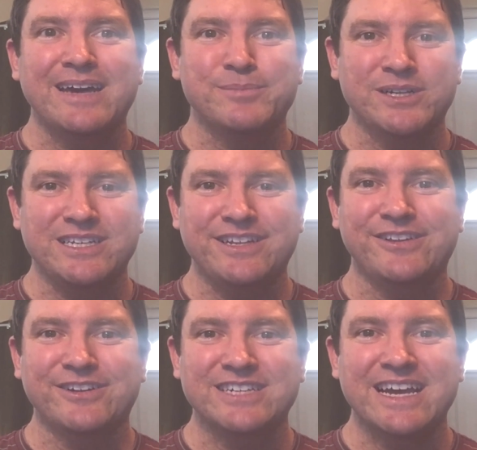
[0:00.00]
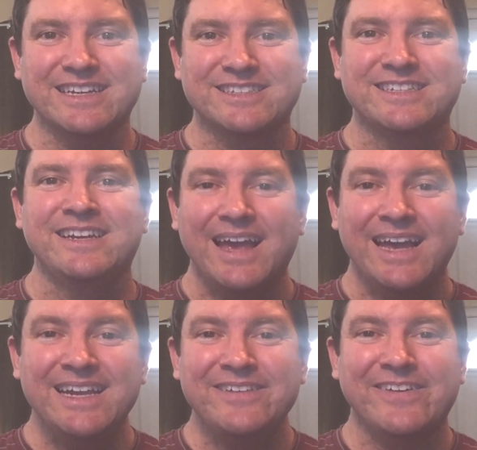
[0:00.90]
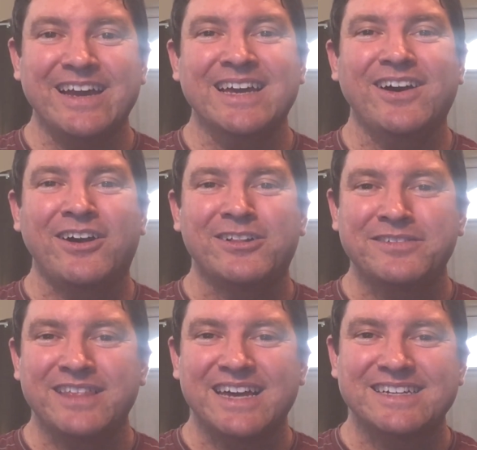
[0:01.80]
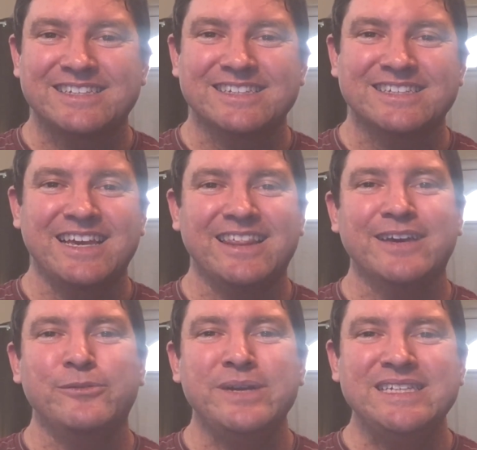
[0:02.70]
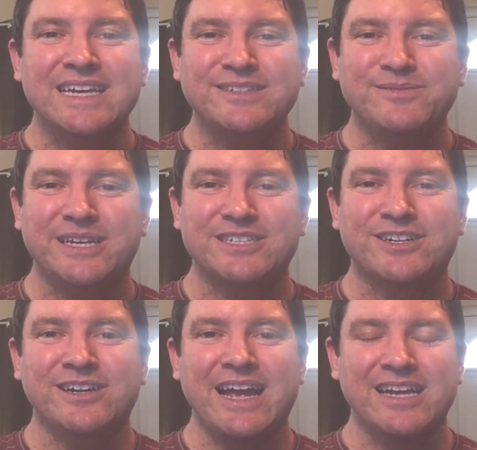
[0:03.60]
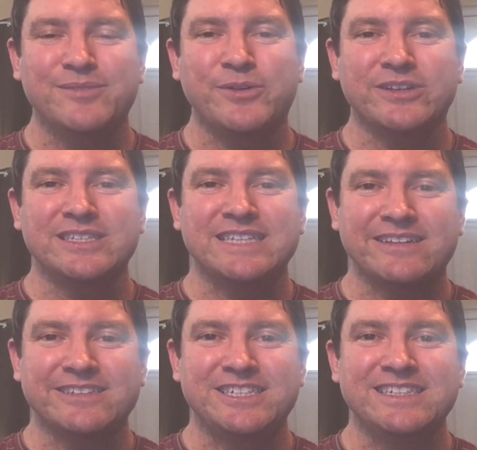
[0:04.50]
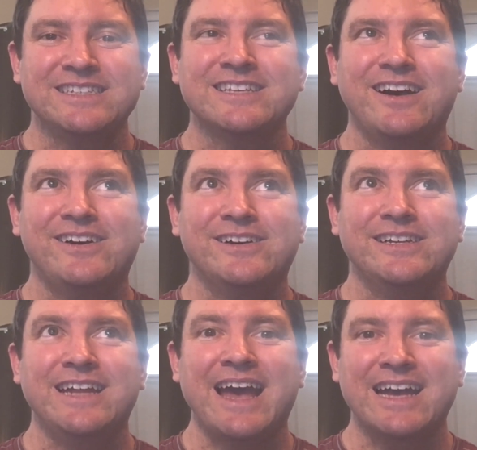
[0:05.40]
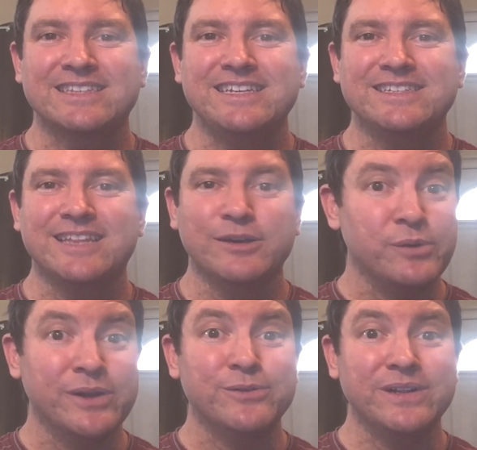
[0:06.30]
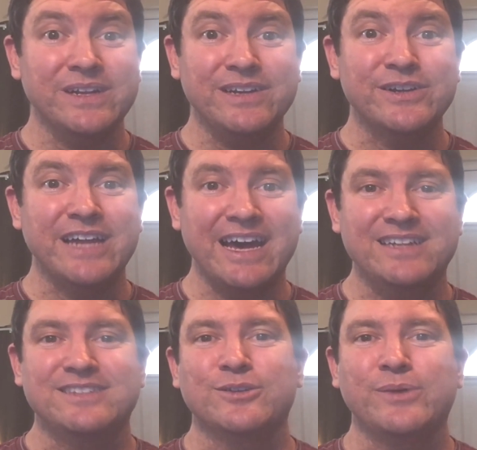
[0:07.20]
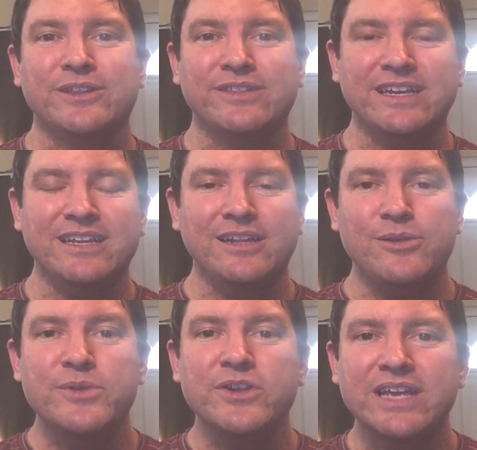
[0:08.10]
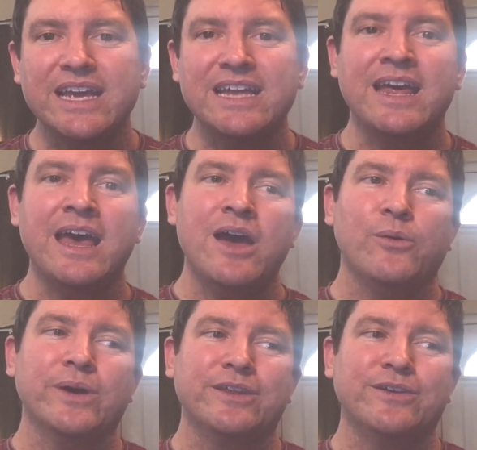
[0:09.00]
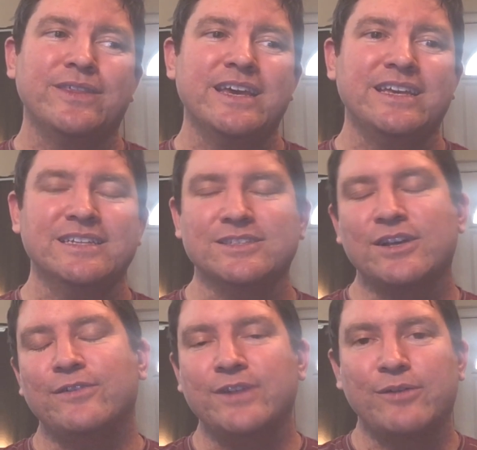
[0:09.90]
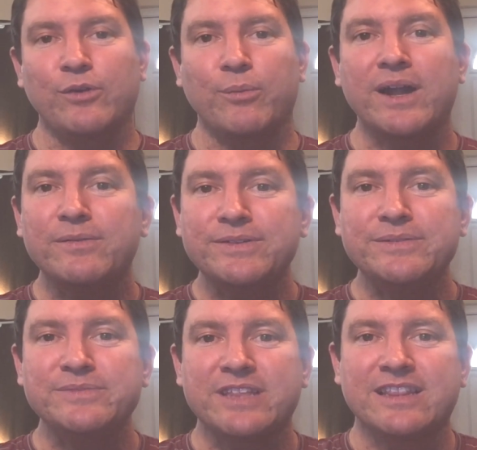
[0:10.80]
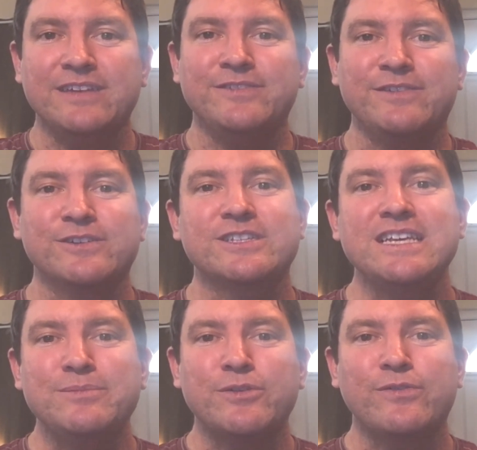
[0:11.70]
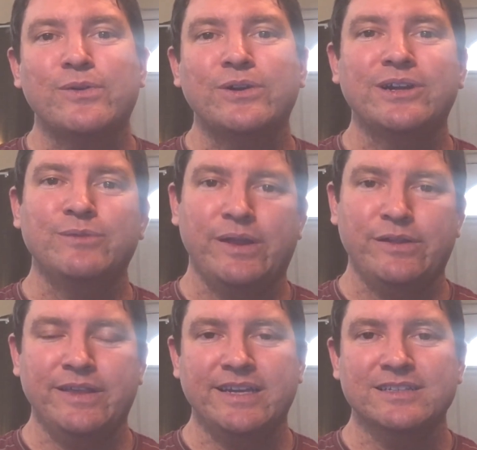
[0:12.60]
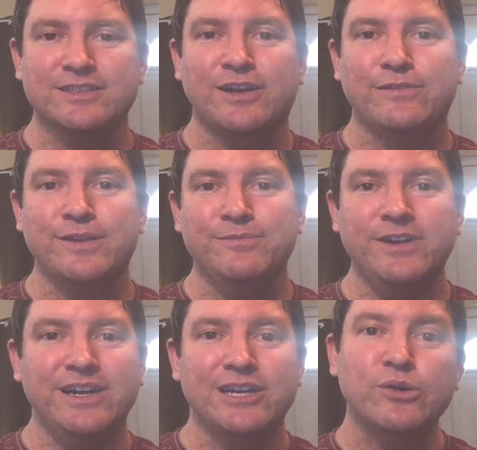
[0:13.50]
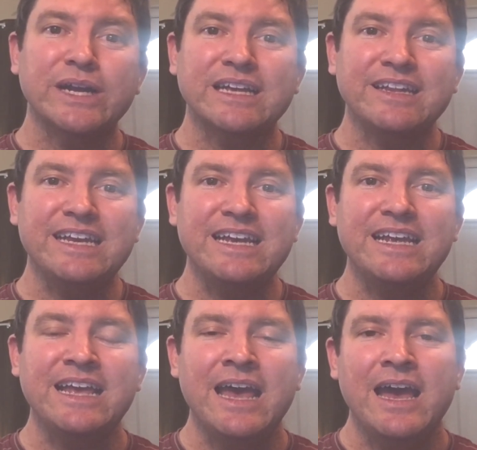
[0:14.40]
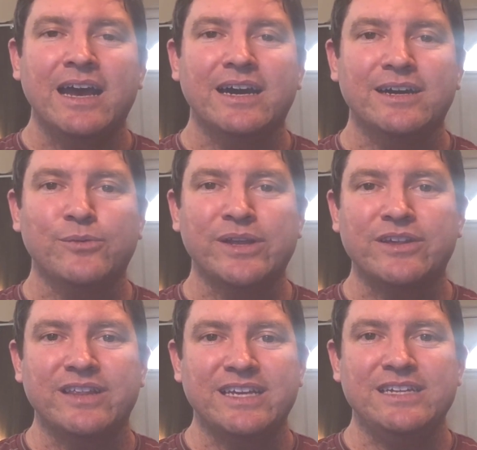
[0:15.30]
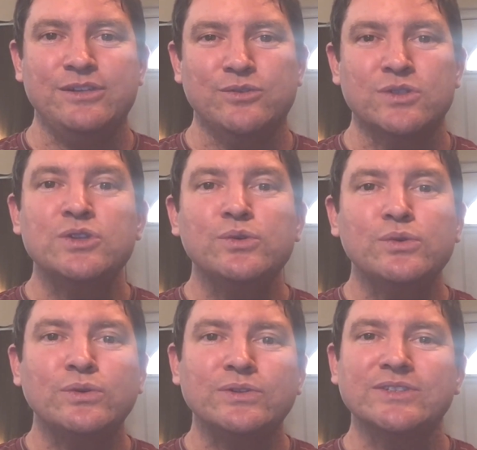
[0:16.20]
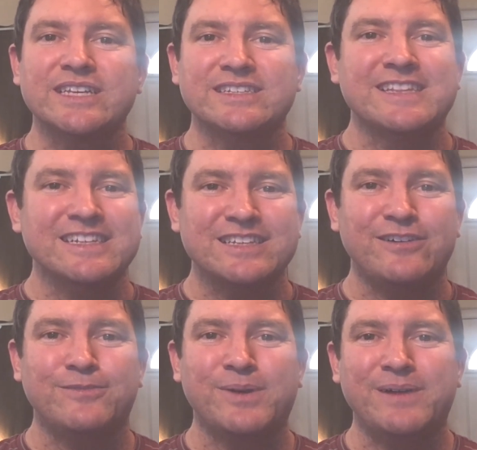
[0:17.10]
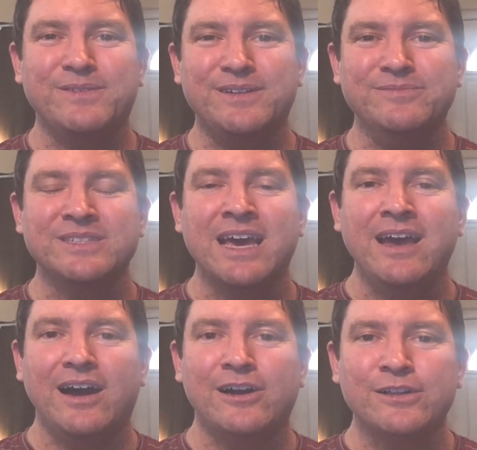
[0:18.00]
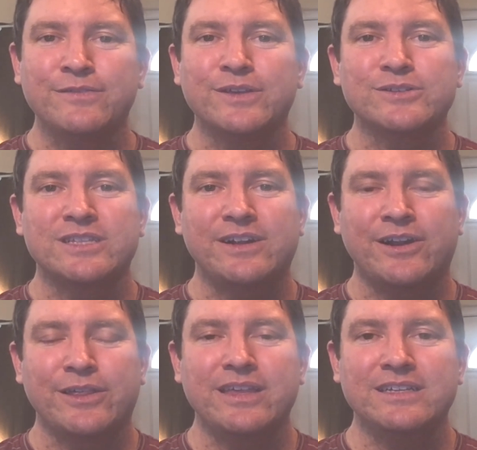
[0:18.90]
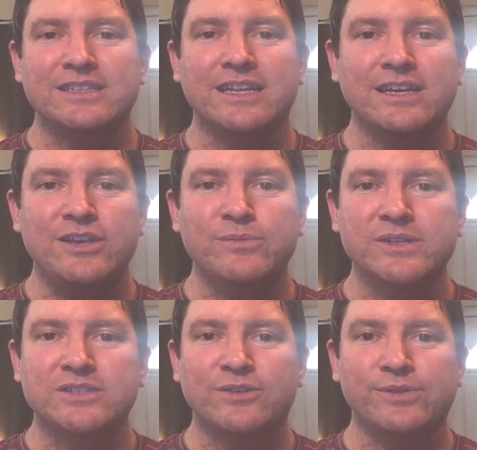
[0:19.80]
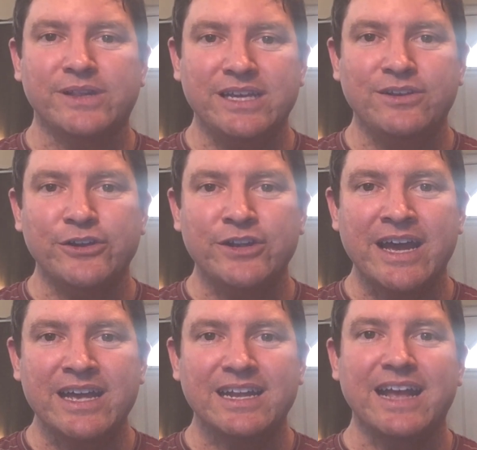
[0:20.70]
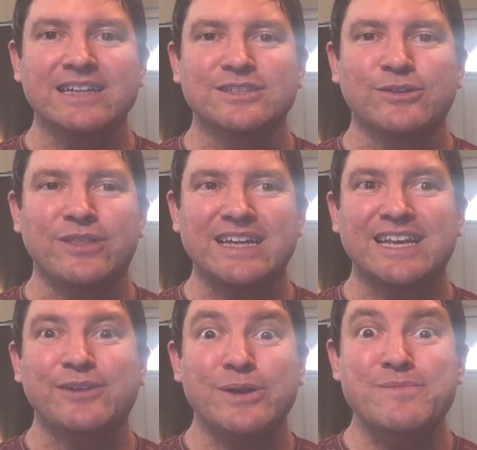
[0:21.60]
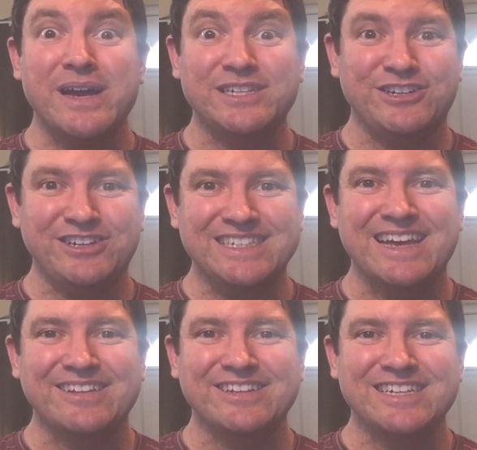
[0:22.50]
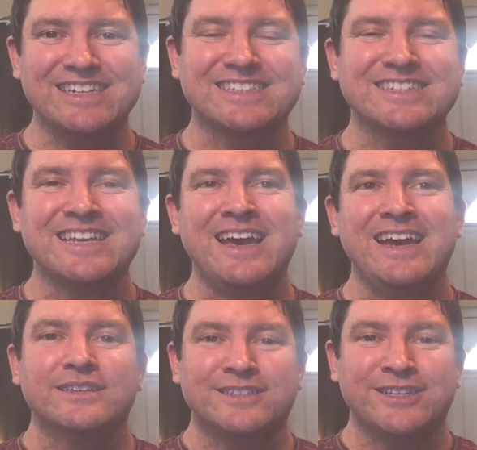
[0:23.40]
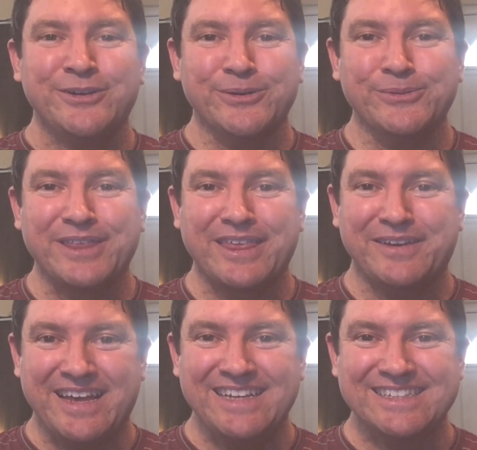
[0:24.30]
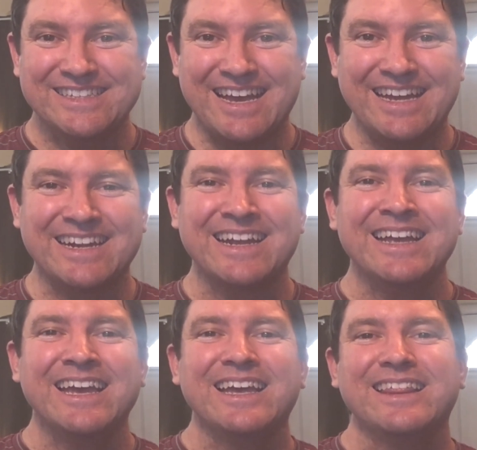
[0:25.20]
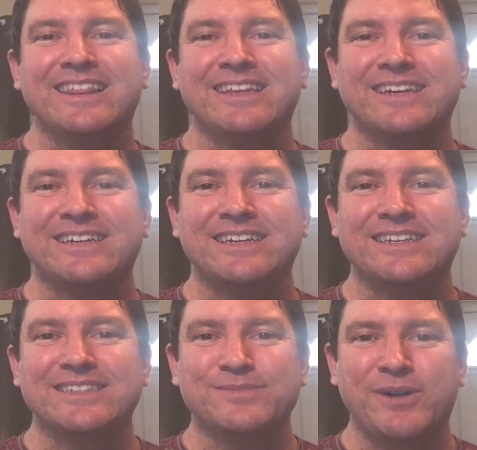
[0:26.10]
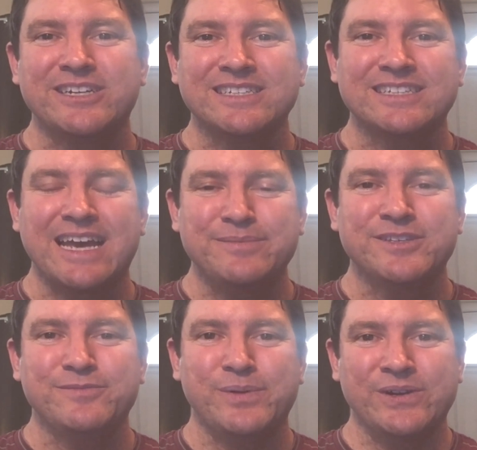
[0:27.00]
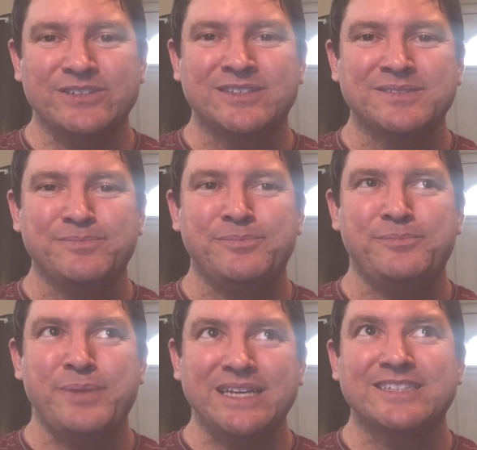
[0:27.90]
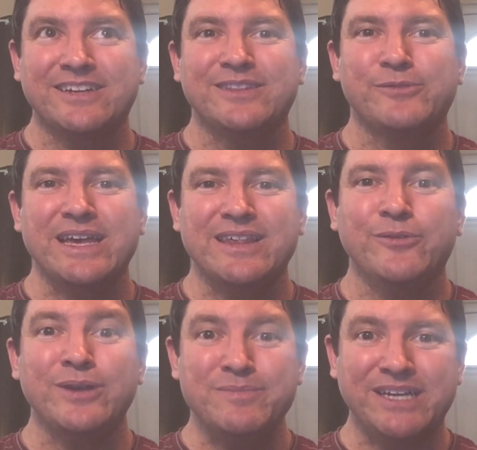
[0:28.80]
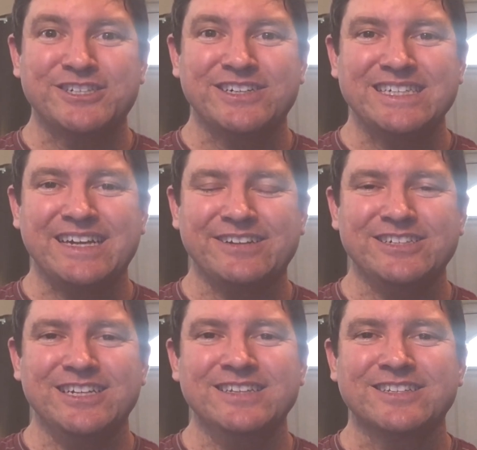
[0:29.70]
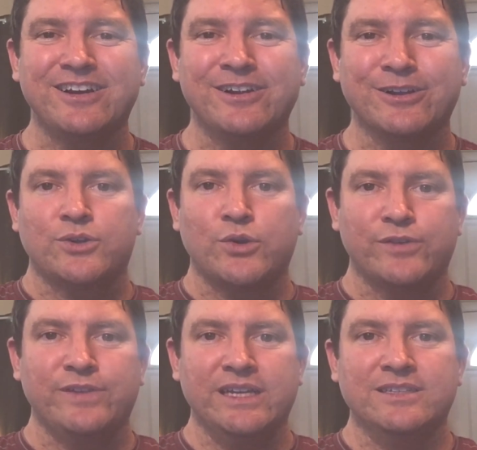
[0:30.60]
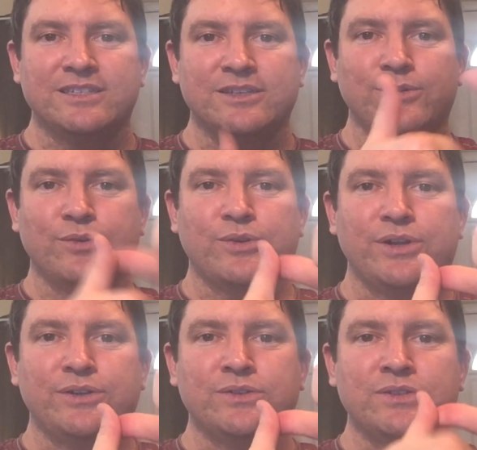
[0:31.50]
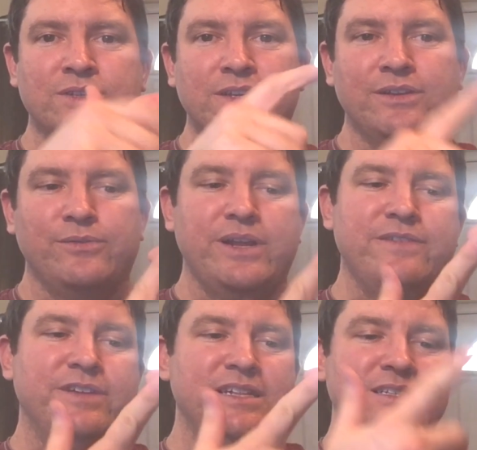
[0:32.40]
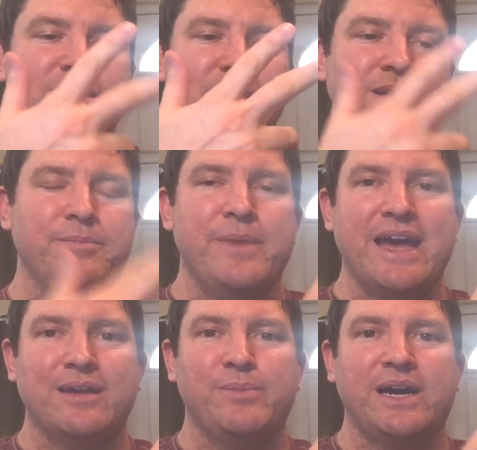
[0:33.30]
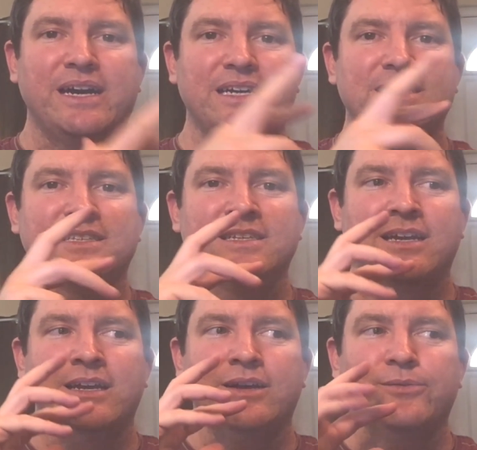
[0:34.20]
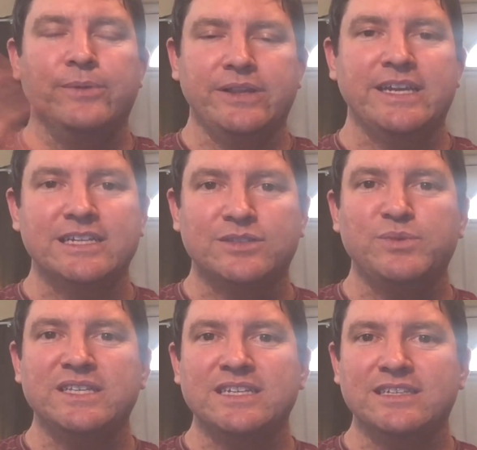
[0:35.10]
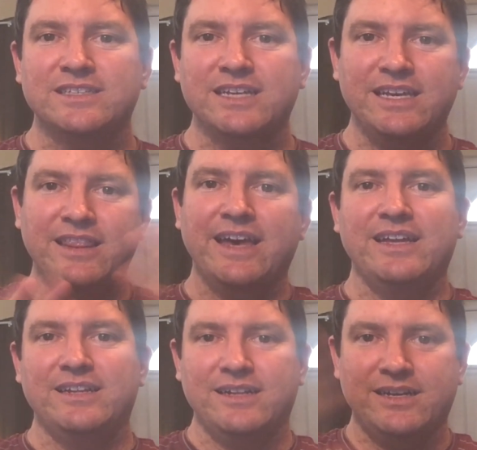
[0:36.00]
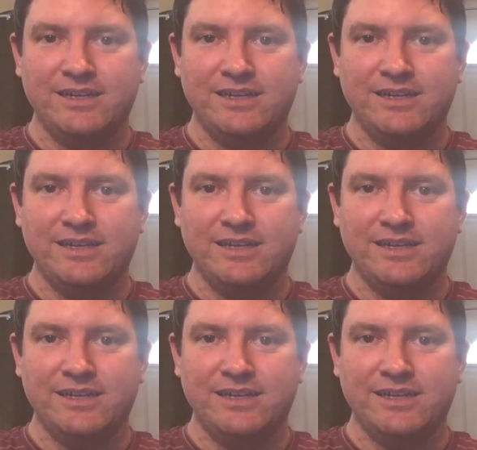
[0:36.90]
that particular test. Anyway, all of that is to say that we tend to measure animal intelligence on axes that we're really good at. So whether they can communicate, whether they can solve novel problems that they've never seen before, and whether they can solve them very quickly, whether they can use tools as they solve problems, all of those are things that humans are really good at, and so that's how we measure intelligence. So with all that said, the smartest types of birds, based on the way that we measure intelligence, are corvids, so crows, ravens, magpies, related species in that